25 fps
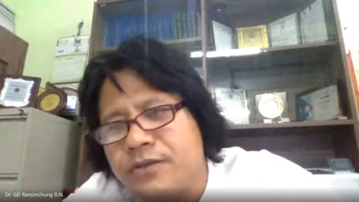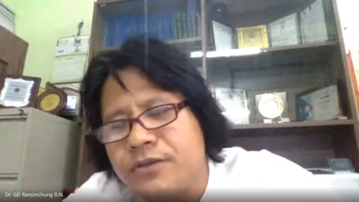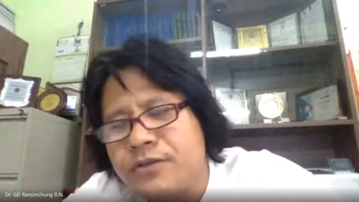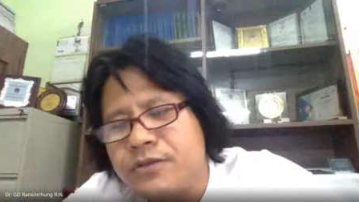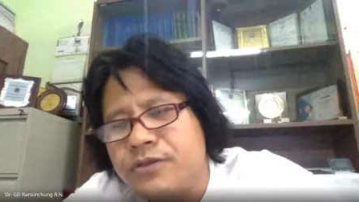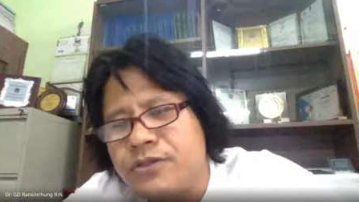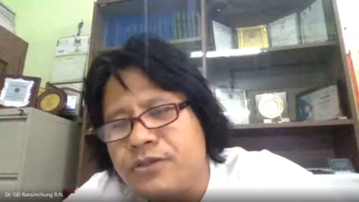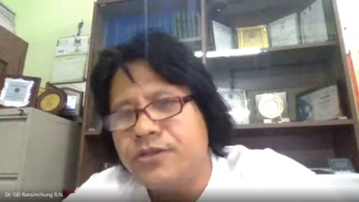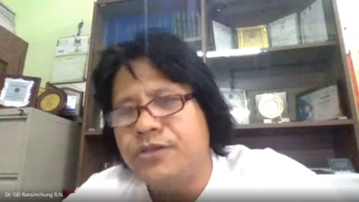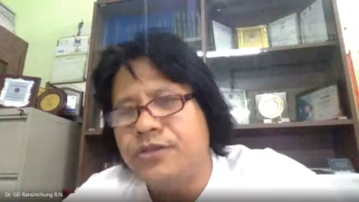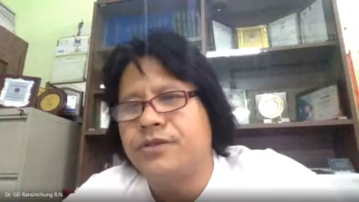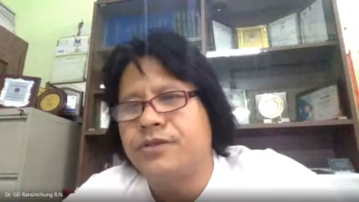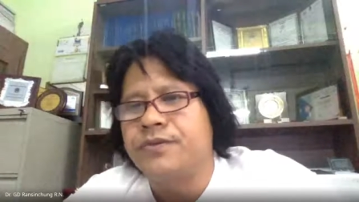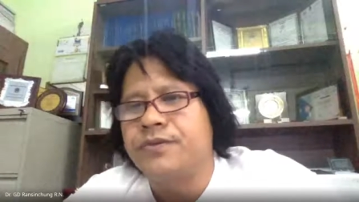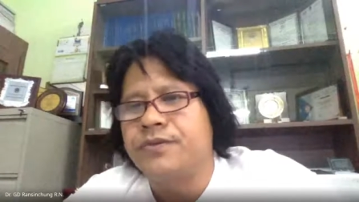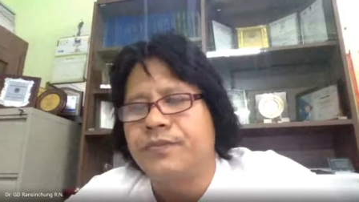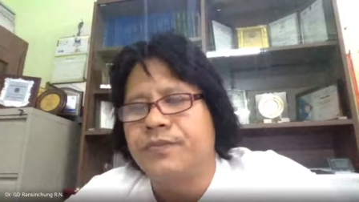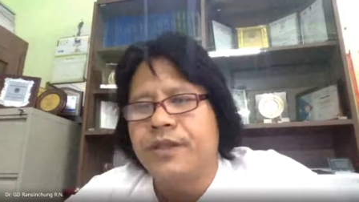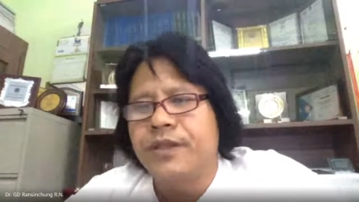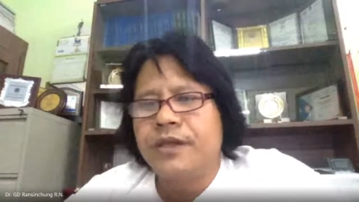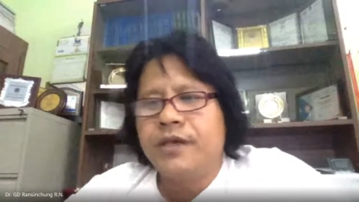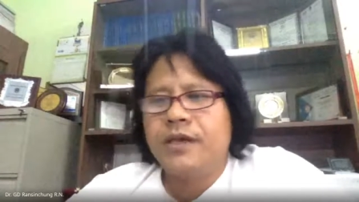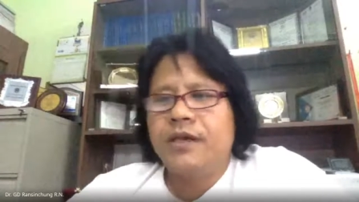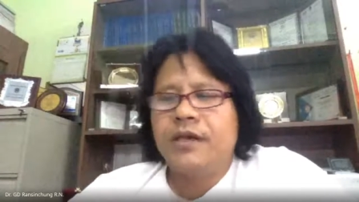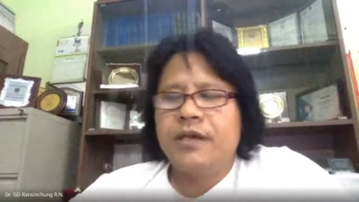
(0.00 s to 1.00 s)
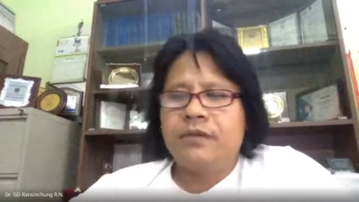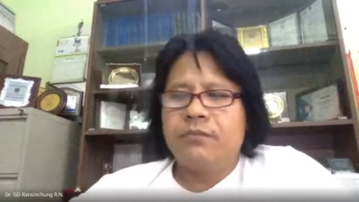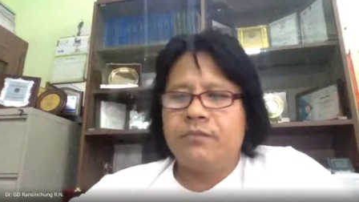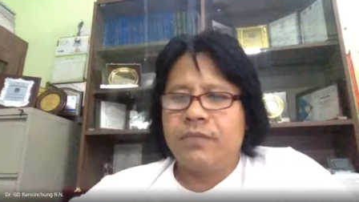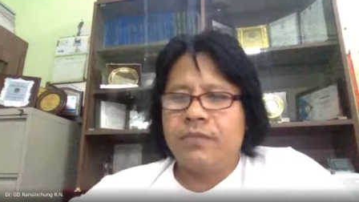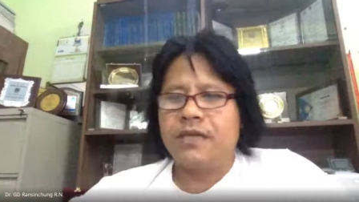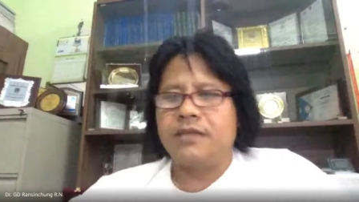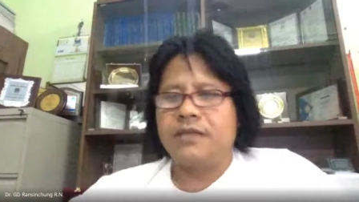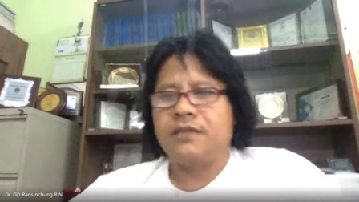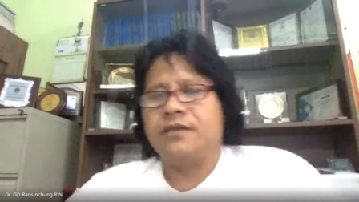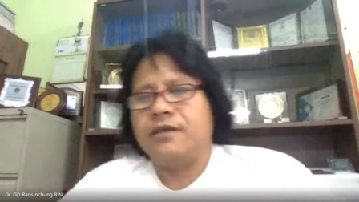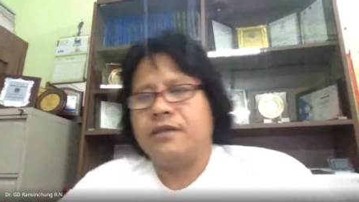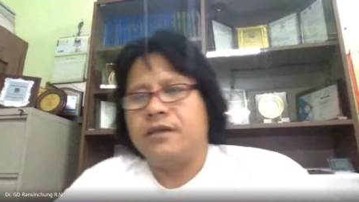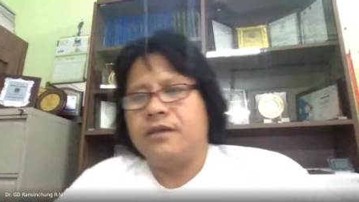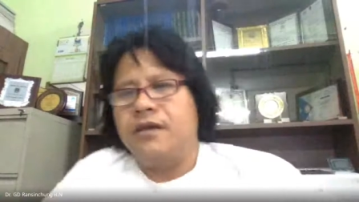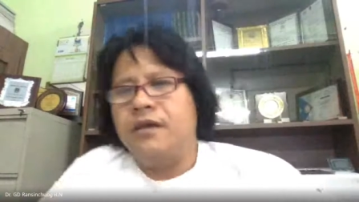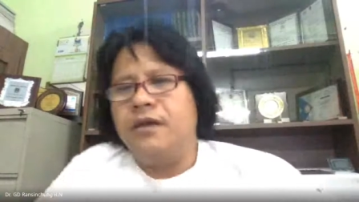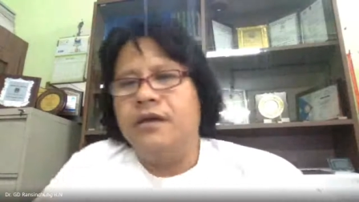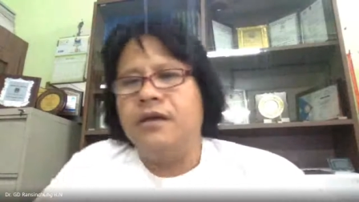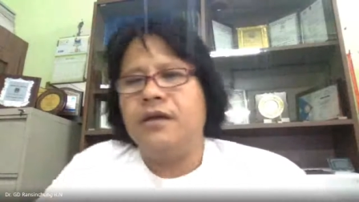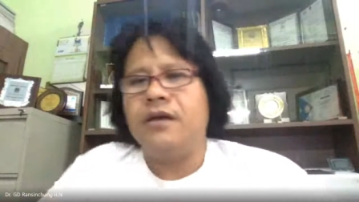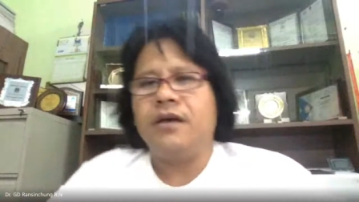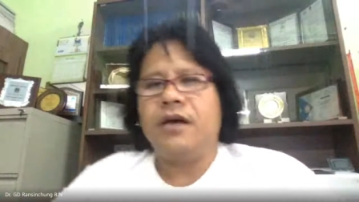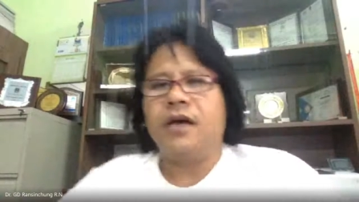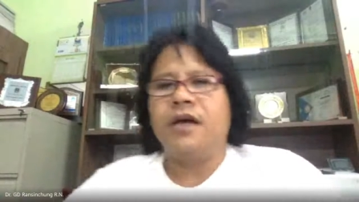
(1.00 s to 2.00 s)
true, but
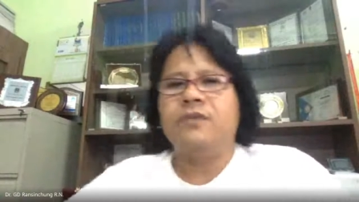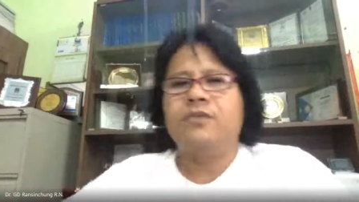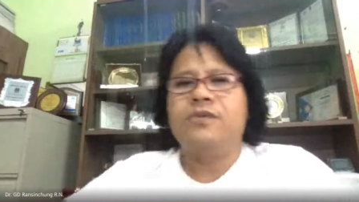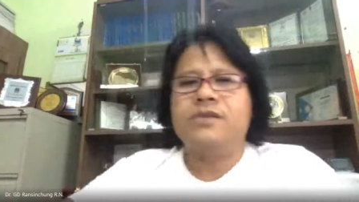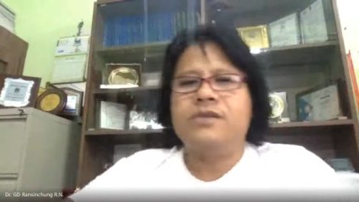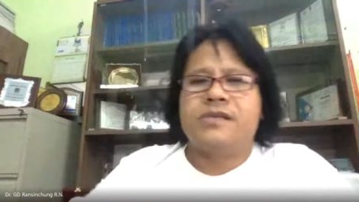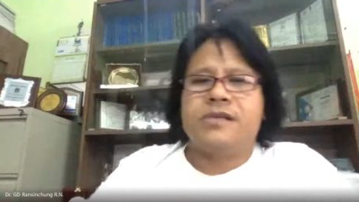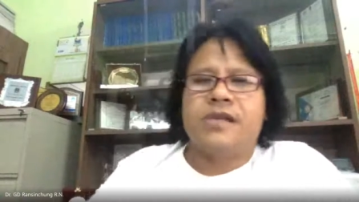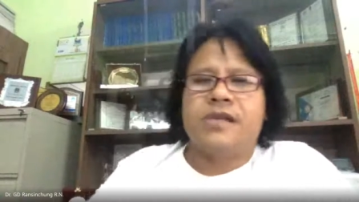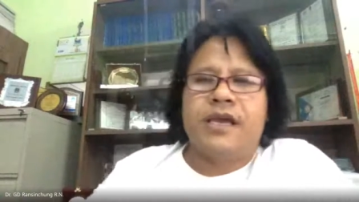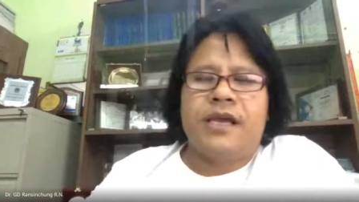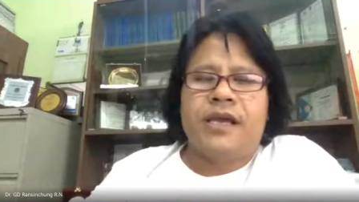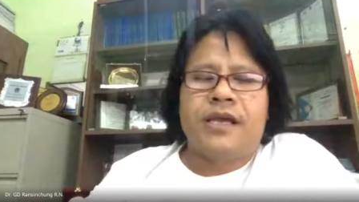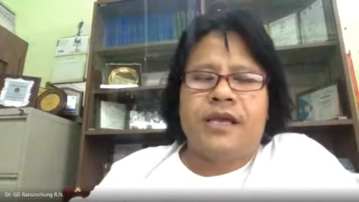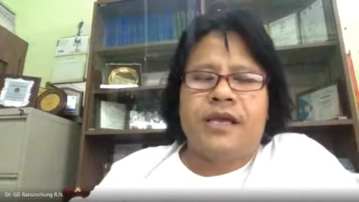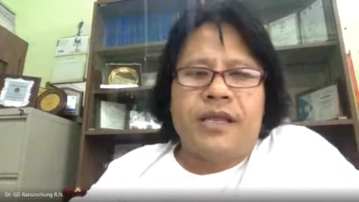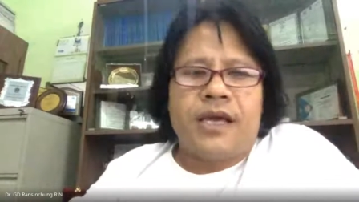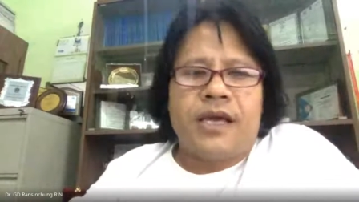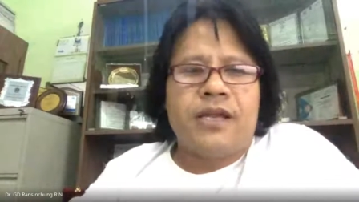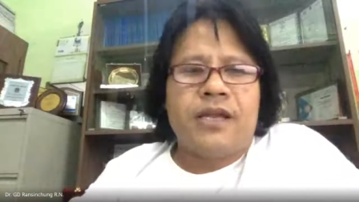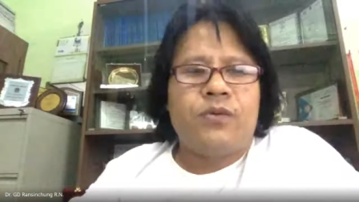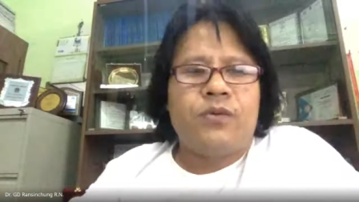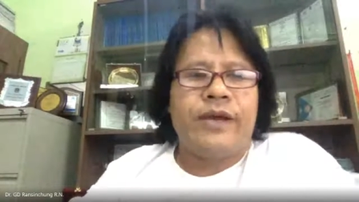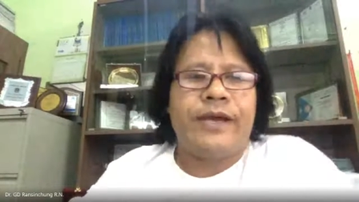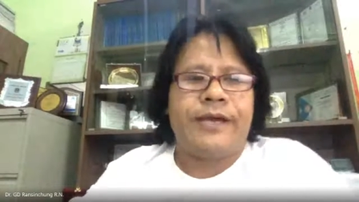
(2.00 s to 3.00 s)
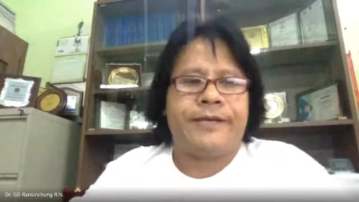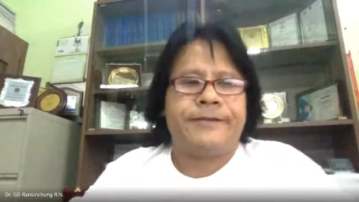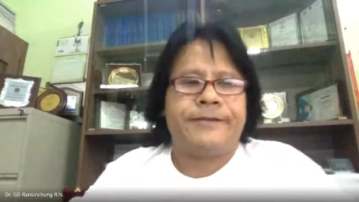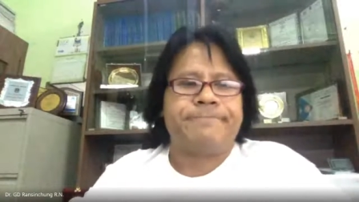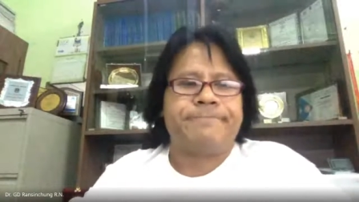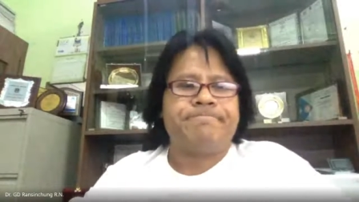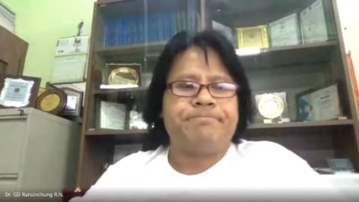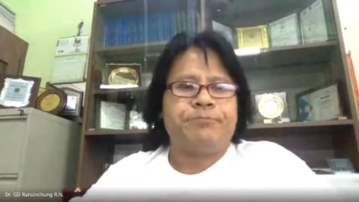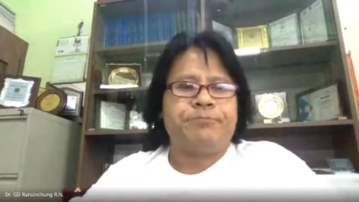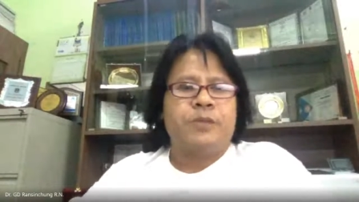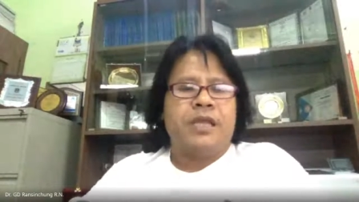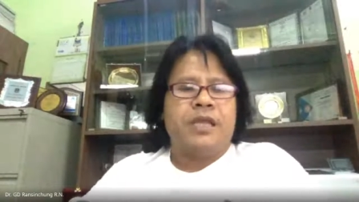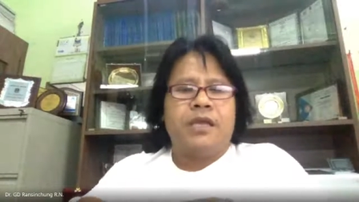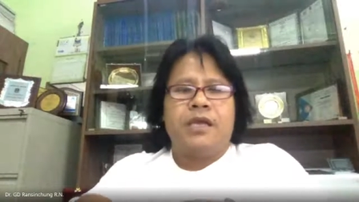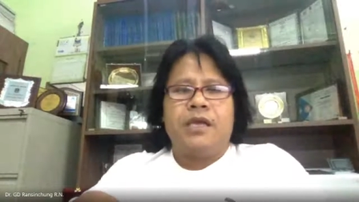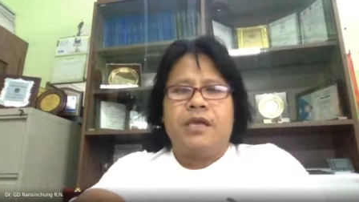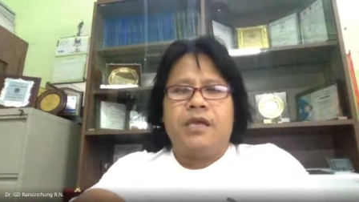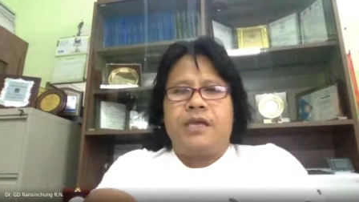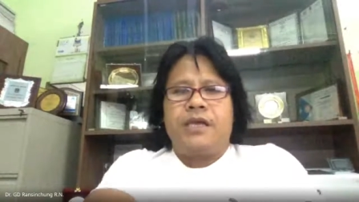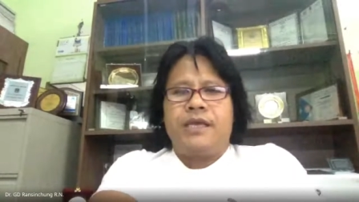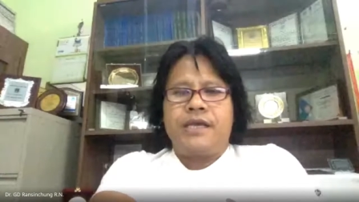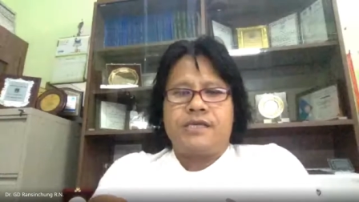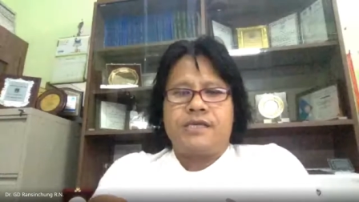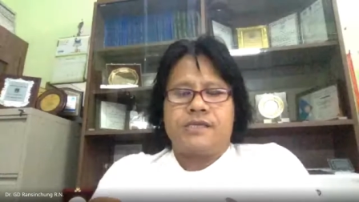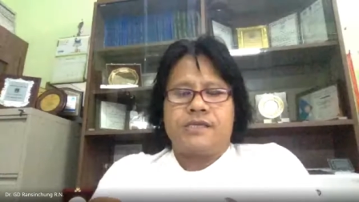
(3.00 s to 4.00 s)
I would say in that way,
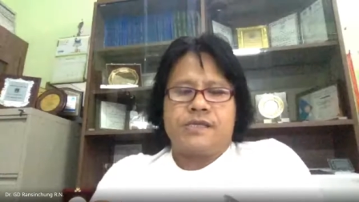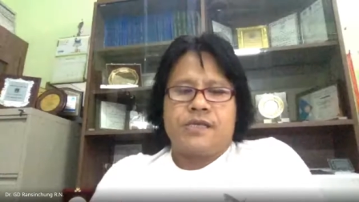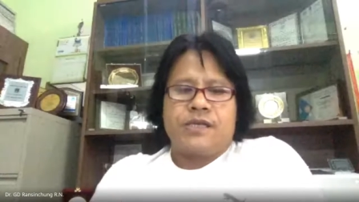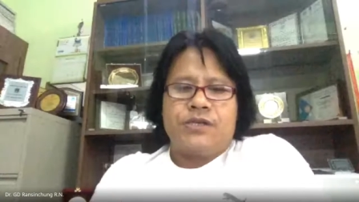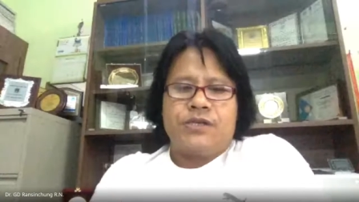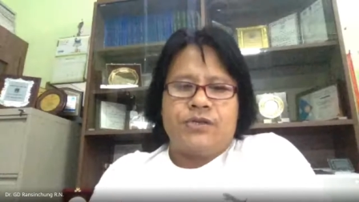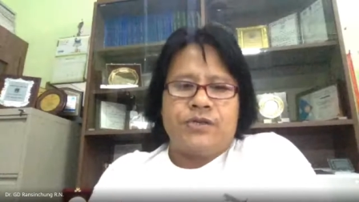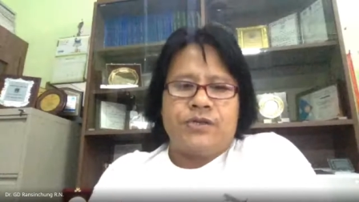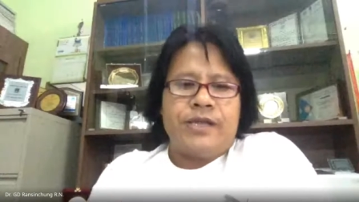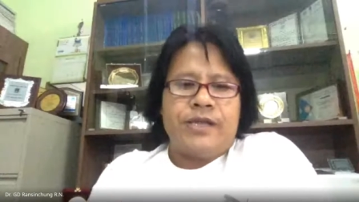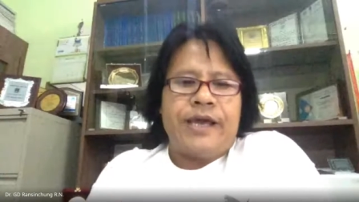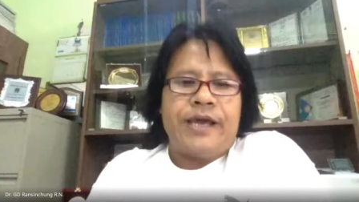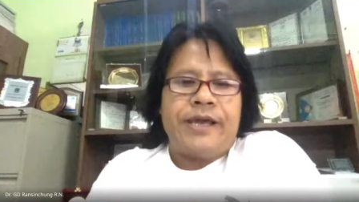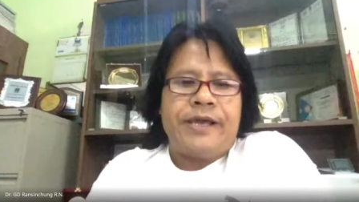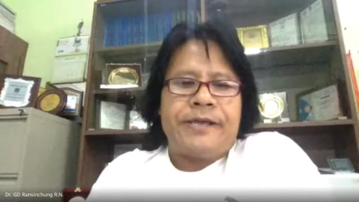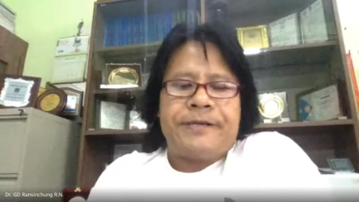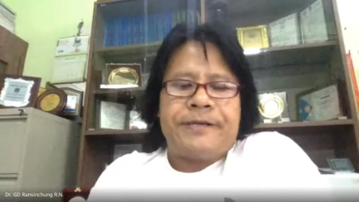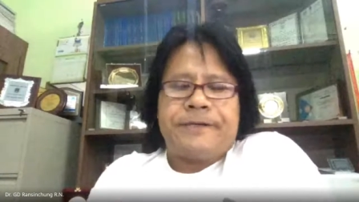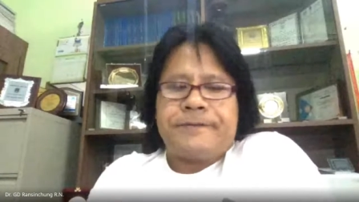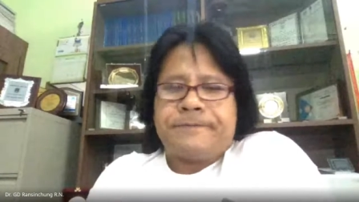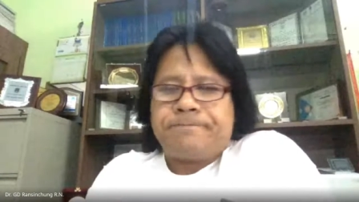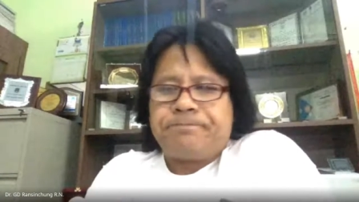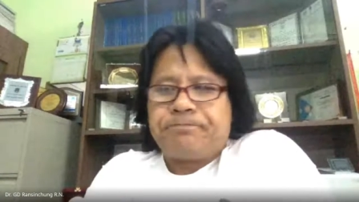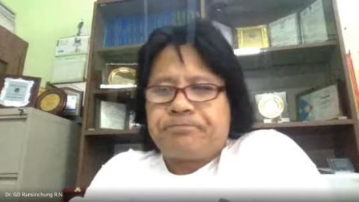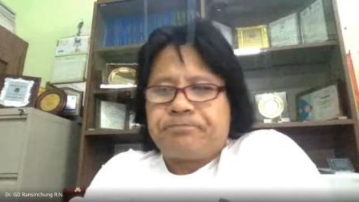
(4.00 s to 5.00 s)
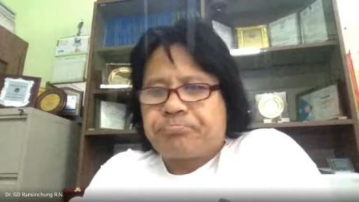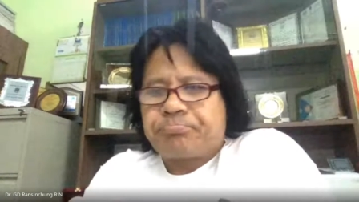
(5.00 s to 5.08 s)
yes. Today,